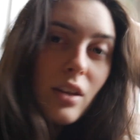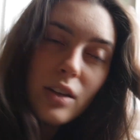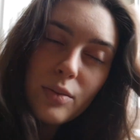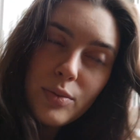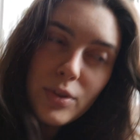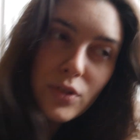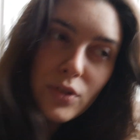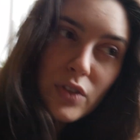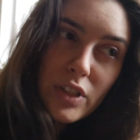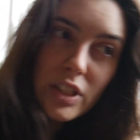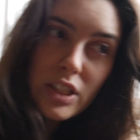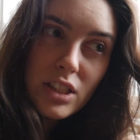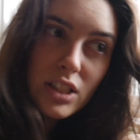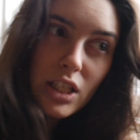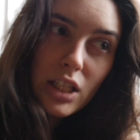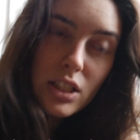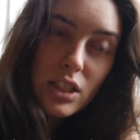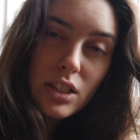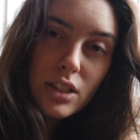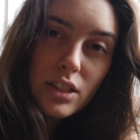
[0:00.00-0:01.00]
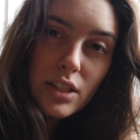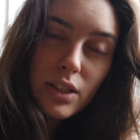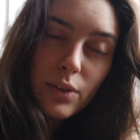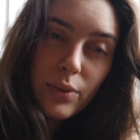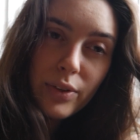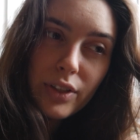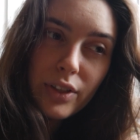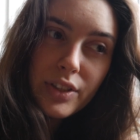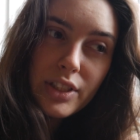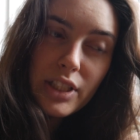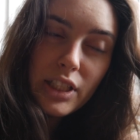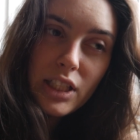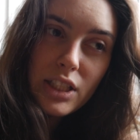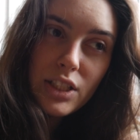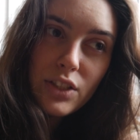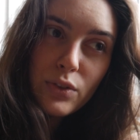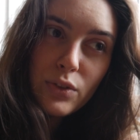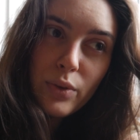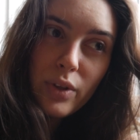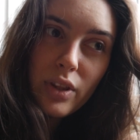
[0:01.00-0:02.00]
I'm just really excited to see what else I can
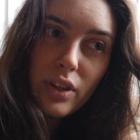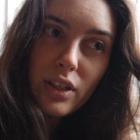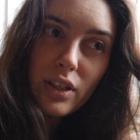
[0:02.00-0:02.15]
do with